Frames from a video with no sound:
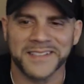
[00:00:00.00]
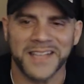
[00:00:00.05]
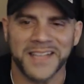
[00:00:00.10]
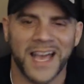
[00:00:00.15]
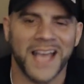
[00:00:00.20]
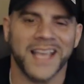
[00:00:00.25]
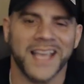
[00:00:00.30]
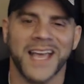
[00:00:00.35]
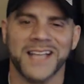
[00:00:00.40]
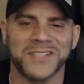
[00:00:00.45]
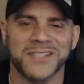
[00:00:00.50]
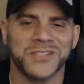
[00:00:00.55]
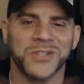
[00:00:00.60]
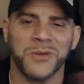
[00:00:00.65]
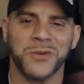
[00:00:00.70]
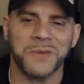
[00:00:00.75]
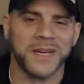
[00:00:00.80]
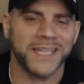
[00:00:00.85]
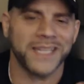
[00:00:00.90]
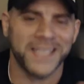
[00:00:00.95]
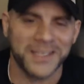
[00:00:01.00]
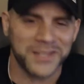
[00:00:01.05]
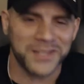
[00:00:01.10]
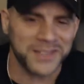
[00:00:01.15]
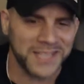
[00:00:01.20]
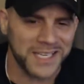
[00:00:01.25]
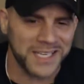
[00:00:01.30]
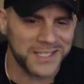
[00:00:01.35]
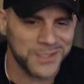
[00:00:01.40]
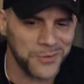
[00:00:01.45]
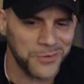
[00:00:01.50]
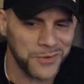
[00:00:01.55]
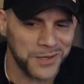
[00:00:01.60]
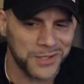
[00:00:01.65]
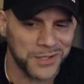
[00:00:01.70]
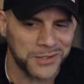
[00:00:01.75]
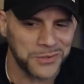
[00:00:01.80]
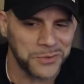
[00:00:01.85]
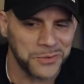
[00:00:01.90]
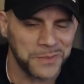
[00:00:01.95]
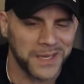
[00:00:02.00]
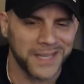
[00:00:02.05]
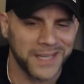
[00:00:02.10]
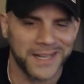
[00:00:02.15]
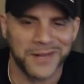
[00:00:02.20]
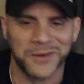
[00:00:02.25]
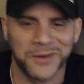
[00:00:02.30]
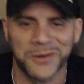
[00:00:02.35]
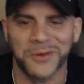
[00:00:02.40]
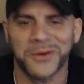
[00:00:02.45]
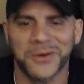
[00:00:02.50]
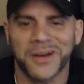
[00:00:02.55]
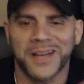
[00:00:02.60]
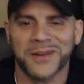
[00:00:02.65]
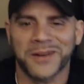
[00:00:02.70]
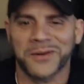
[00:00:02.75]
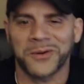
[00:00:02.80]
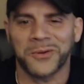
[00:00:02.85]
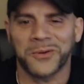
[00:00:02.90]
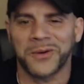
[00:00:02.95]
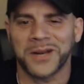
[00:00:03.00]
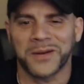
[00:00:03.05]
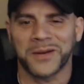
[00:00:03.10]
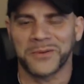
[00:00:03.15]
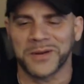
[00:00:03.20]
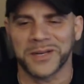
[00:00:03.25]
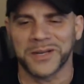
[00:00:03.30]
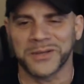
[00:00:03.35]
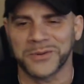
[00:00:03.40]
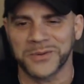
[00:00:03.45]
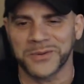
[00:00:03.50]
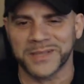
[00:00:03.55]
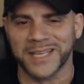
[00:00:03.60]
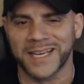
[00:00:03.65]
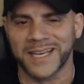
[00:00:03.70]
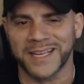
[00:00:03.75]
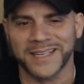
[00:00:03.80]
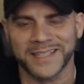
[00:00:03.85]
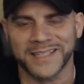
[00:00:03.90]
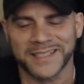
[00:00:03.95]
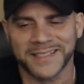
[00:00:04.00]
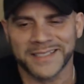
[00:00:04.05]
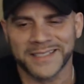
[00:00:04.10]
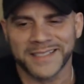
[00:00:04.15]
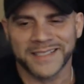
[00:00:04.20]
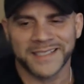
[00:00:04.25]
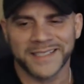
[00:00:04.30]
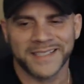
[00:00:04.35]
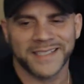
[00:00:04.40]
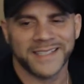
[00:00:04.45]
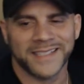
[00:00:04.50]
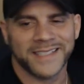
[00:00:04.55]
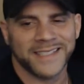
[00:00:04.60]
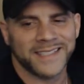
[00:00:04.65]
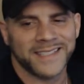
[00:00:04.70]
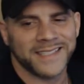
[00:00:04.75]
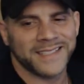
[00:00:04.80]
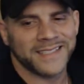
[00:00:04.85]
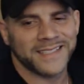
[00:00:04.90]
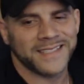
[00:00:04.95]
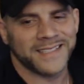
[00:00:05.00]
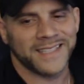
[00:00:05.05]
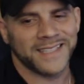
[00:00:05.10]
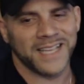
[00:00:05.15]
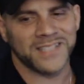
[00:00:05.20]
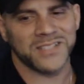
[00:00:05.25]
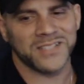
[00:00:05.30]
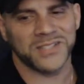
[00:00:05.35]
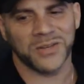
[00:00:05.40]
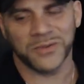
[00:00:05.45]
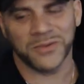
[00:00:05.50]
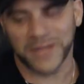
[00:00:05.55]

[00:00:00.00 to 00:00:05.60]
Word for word: I got so many other things I want to do, man. I don't know. I don't know what I want to do with that. That's so